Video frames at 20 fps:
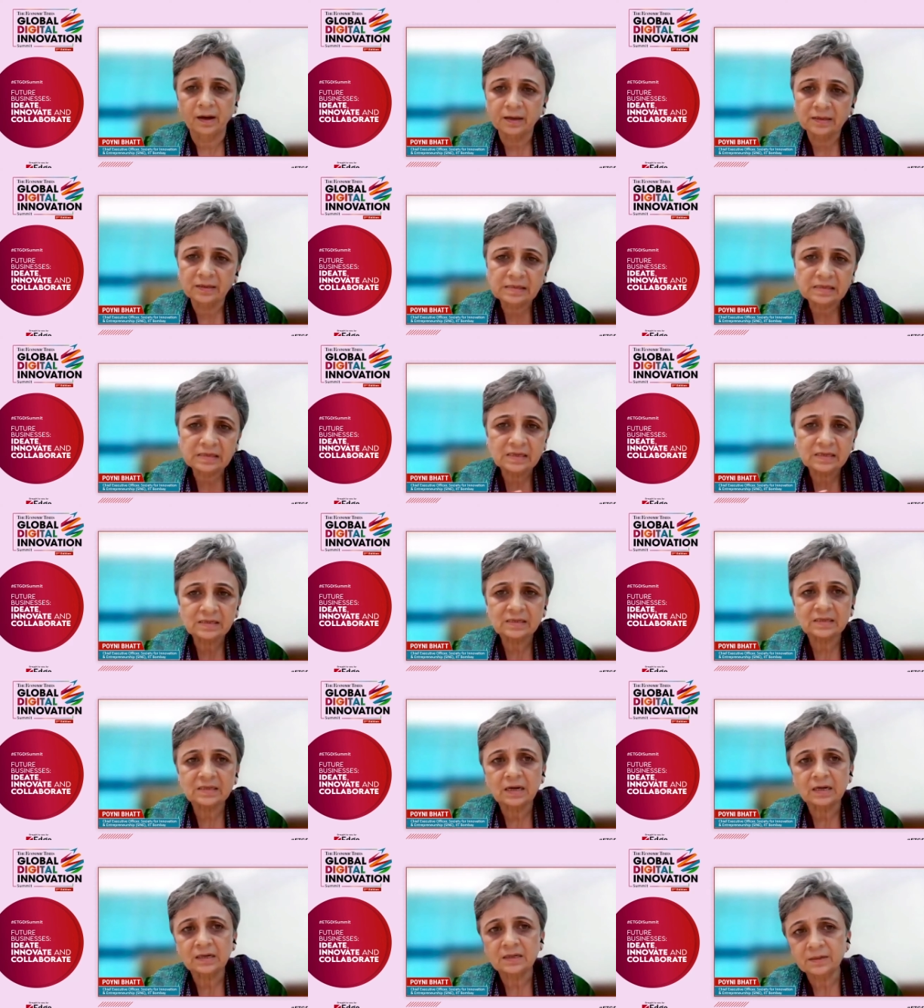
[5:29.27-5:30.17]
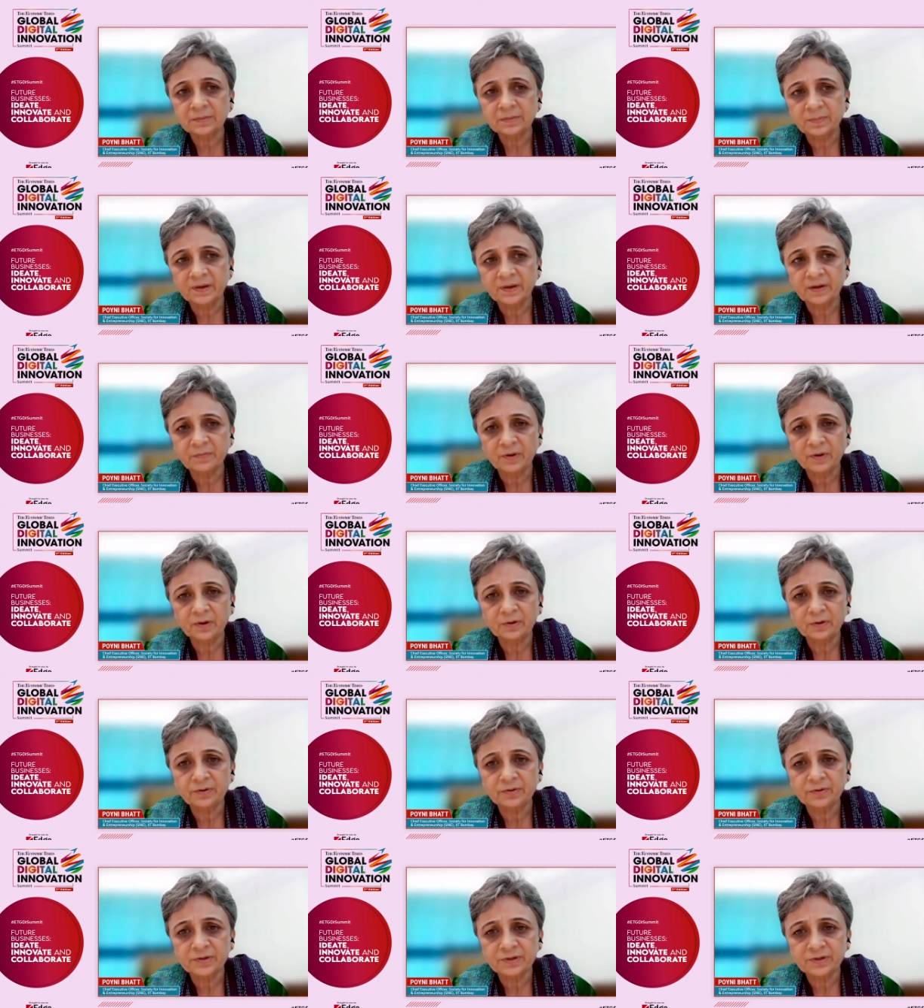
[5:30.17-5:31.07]
I see startup
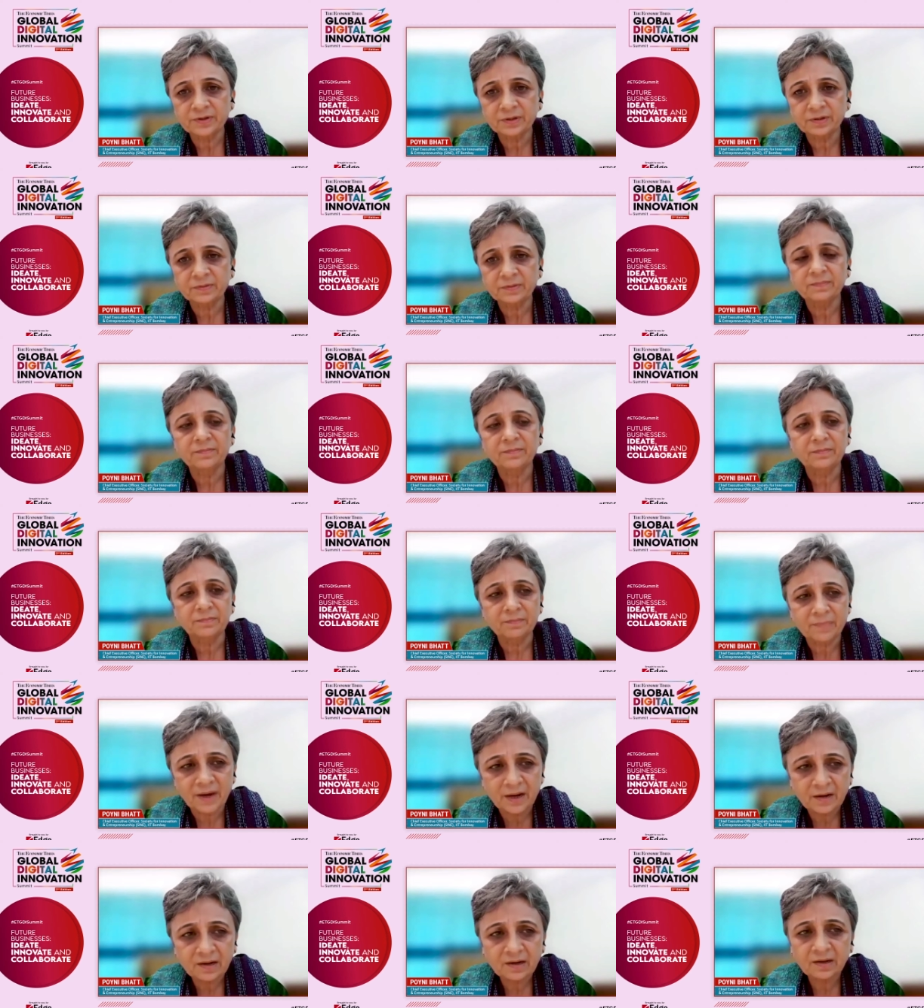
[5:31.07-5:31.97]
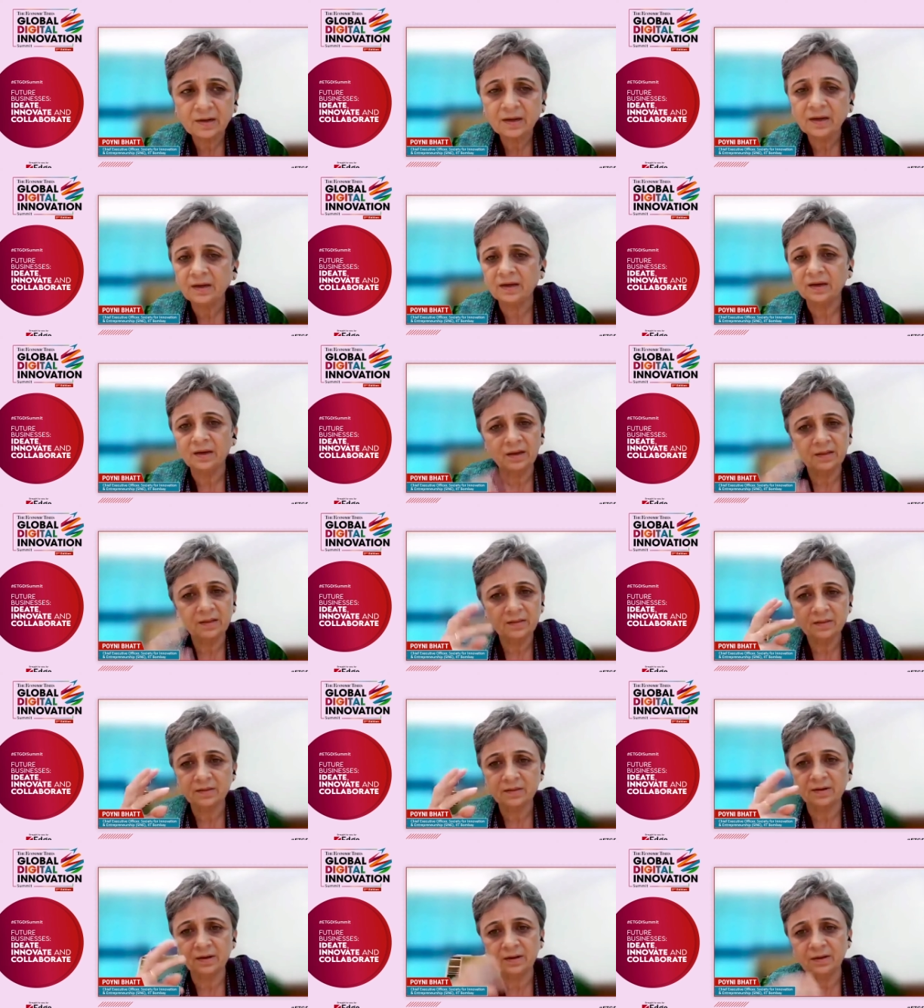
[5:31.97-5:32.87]
evaluation mainly
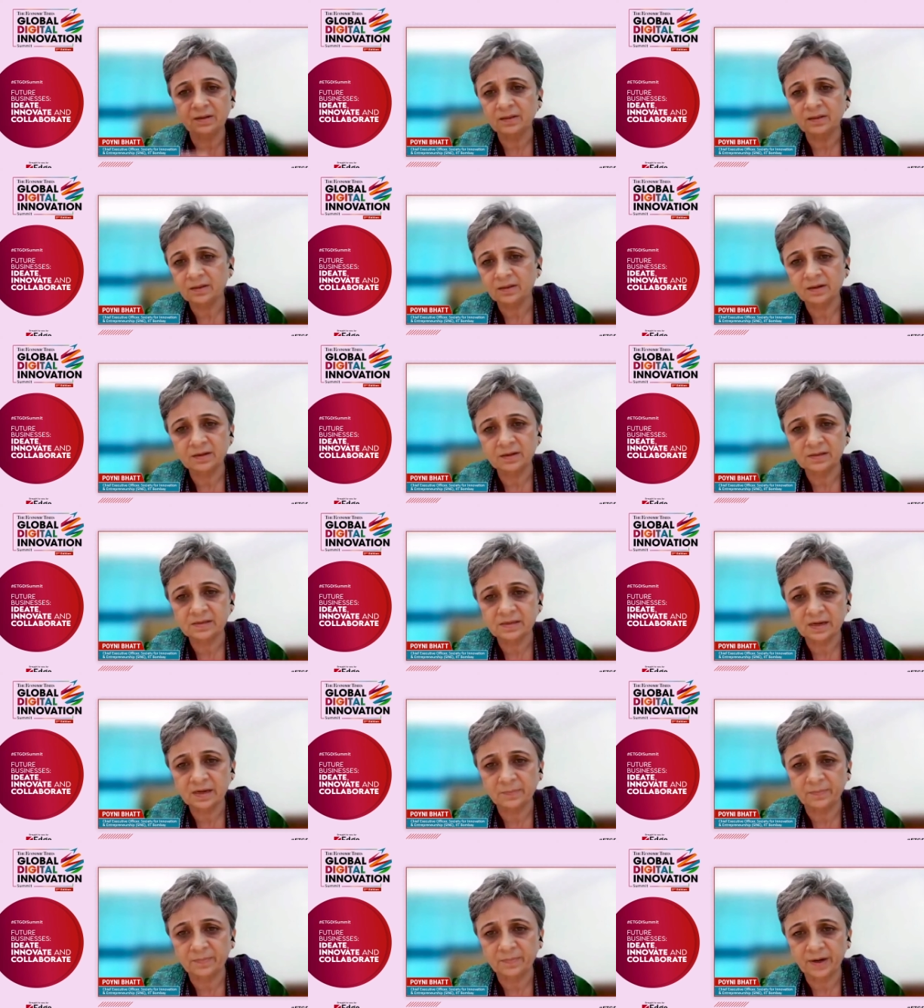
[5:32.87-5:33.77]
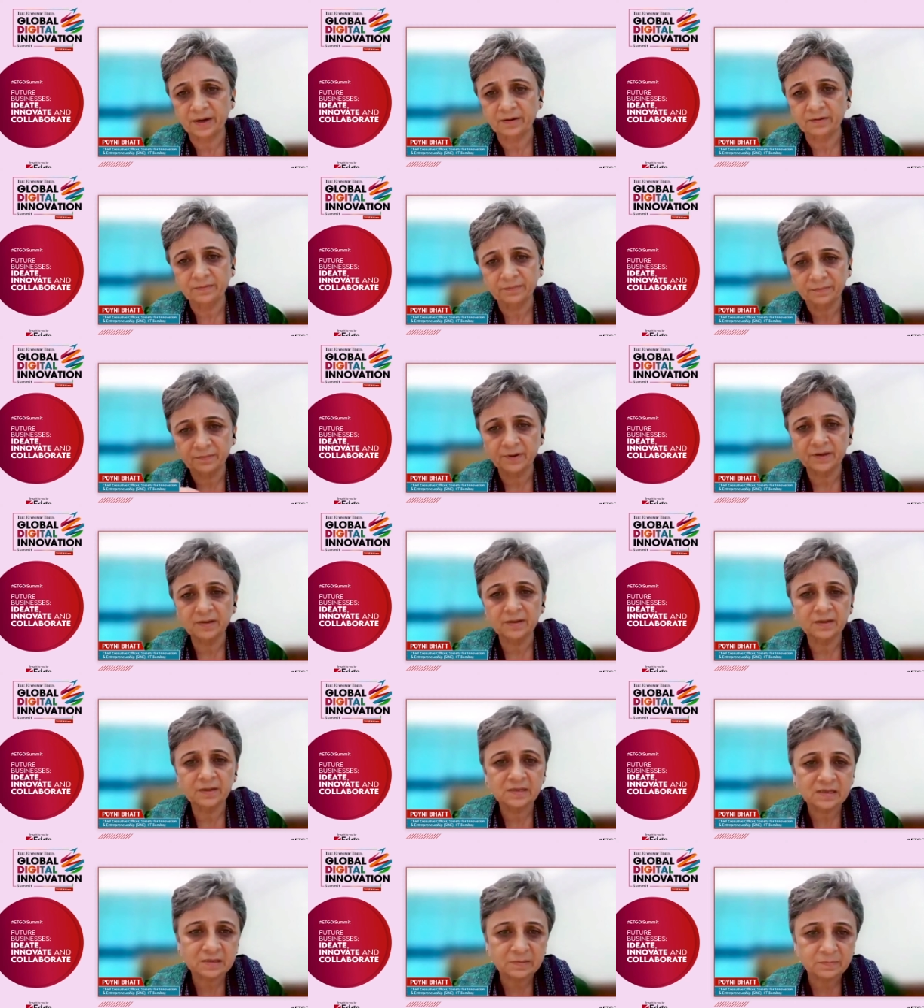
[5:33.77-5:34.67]
in three, three segments. One
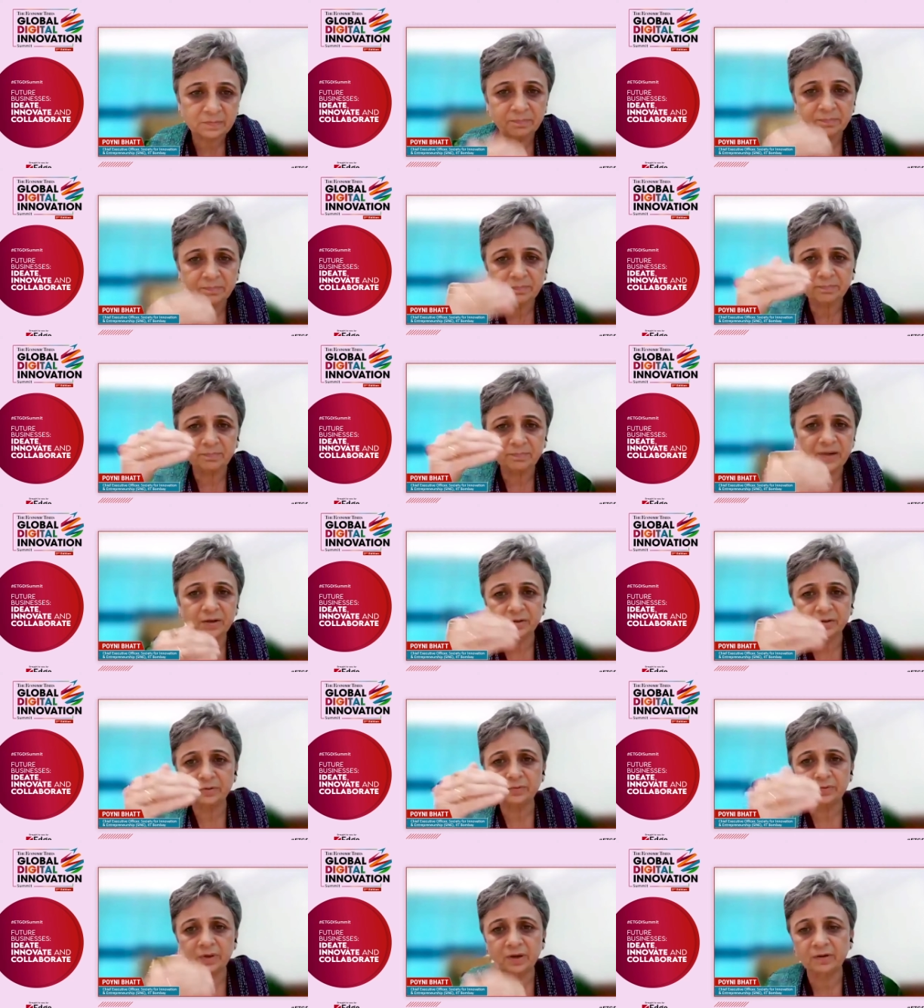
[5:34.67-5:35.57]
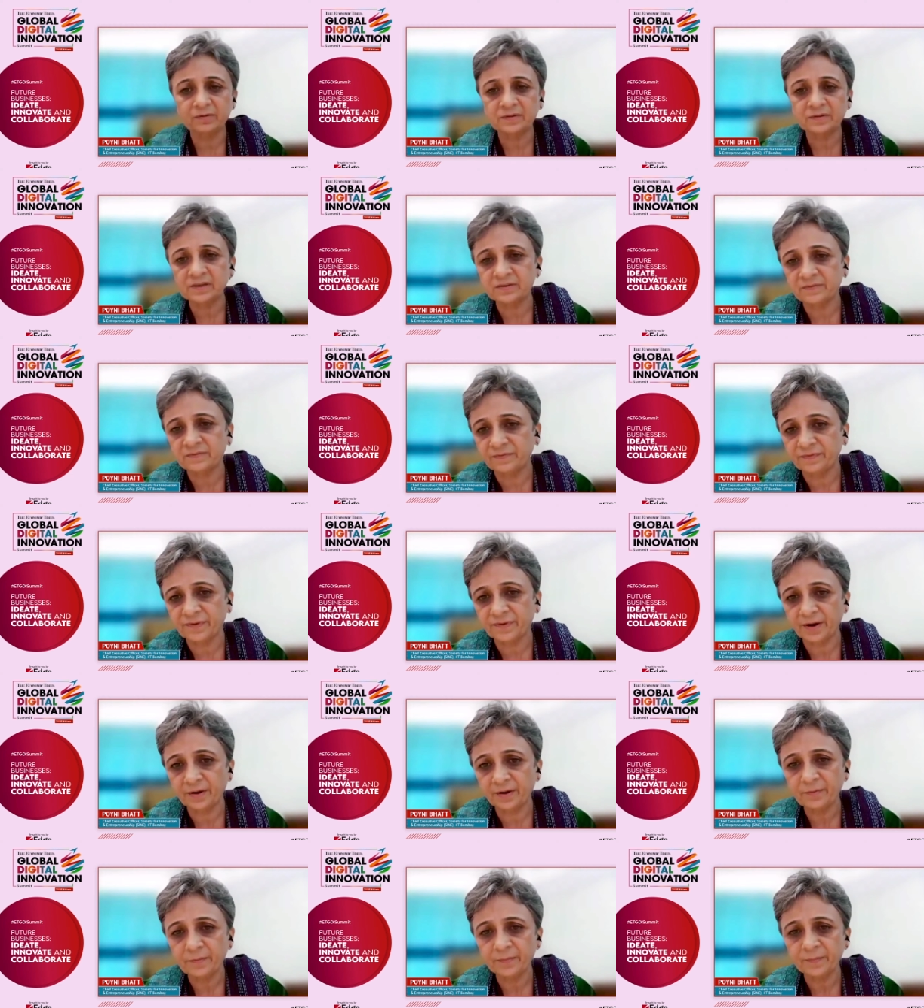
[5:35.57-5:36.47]
is
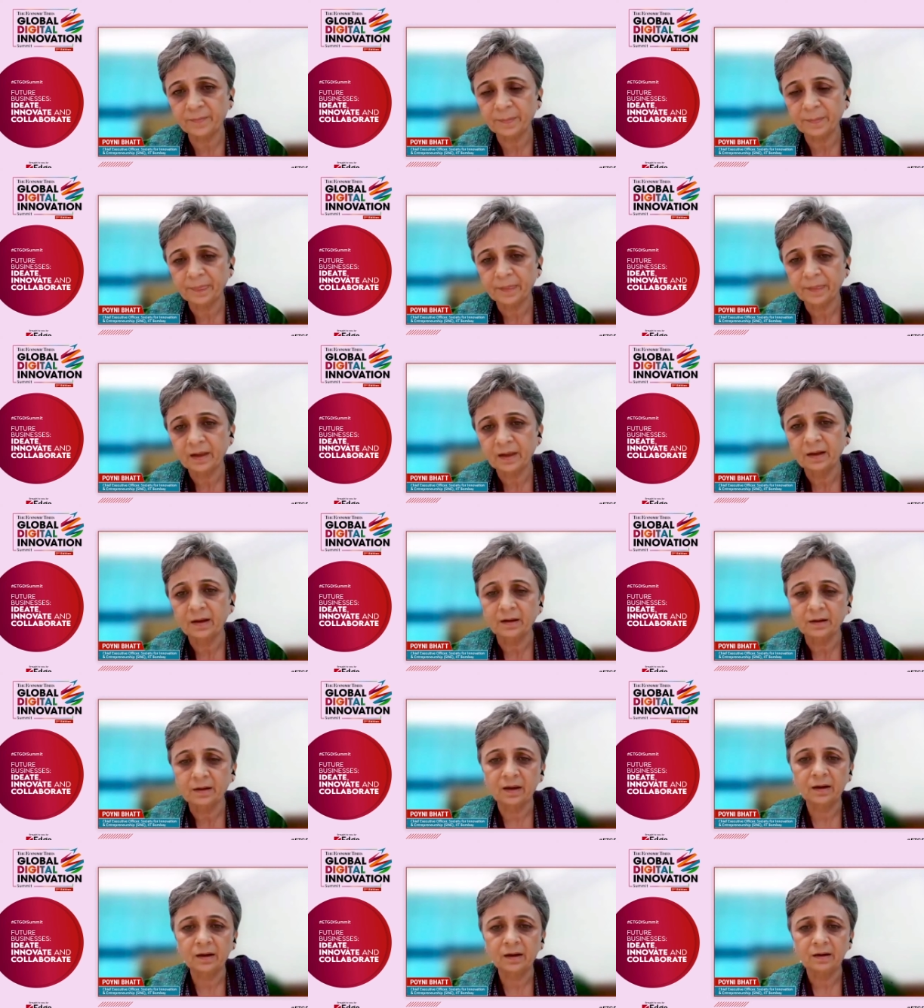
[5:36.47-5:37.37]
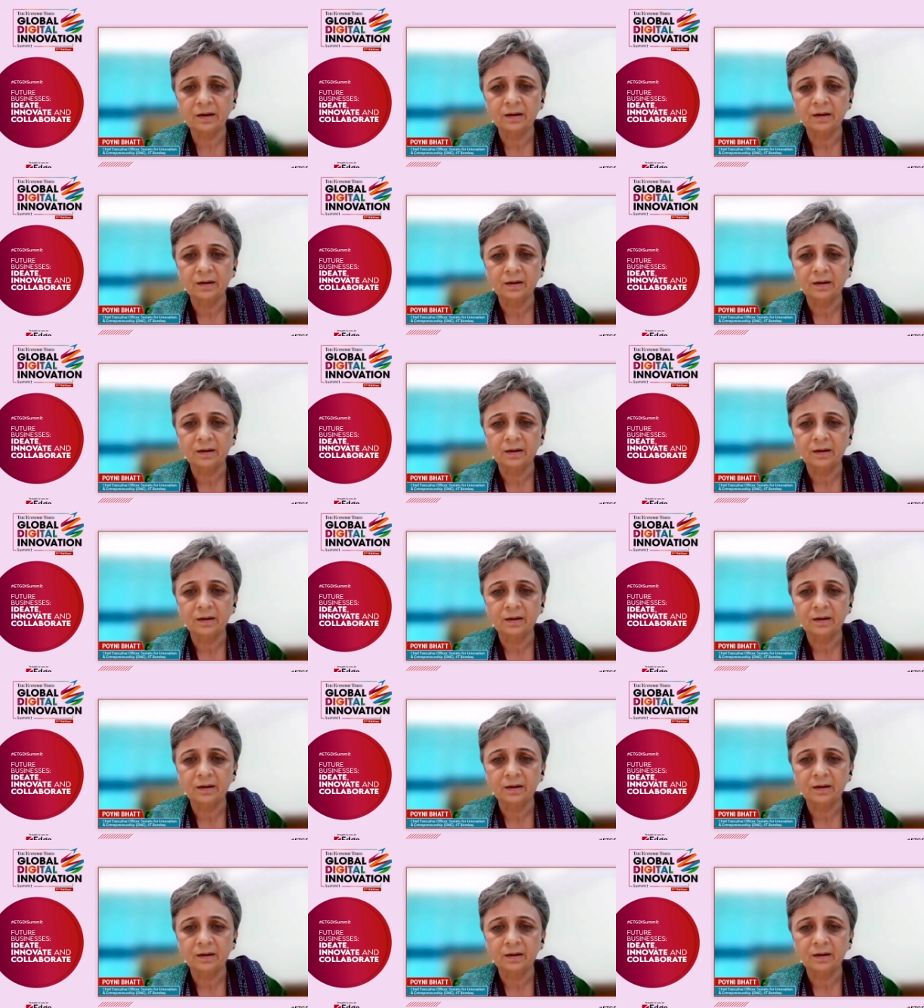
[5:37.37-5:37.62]
pre-2005, yeah.